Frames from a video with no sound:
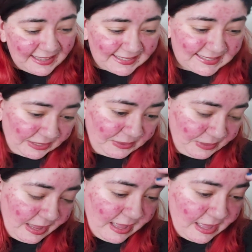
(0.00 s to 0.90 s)
So
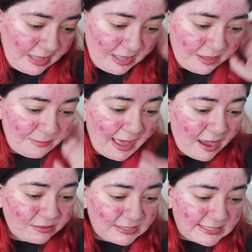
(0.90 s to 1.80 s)

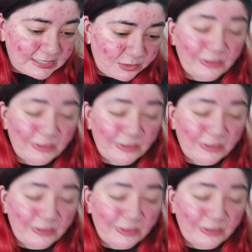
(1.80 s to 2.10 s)
how to deal